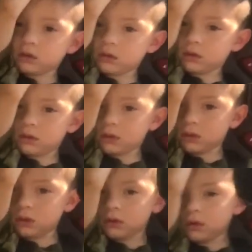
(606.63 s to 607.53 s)

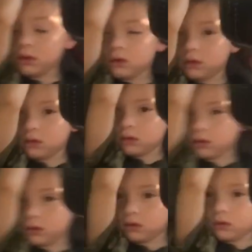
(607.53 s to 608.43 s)

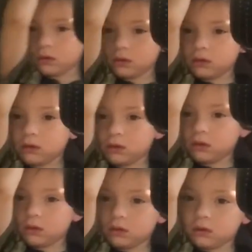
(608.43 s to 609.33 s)

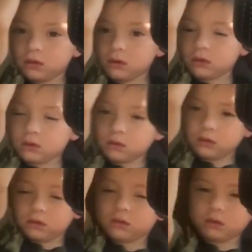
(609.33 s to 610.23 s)

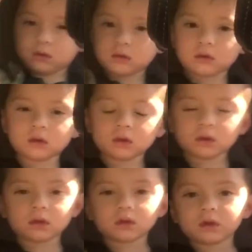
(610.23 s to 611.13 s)

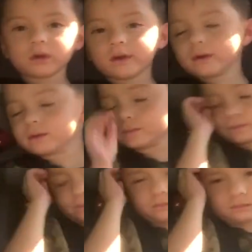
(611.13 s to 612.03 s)

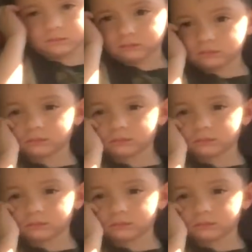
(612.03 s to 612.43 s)
No words are spoken by the person on screen.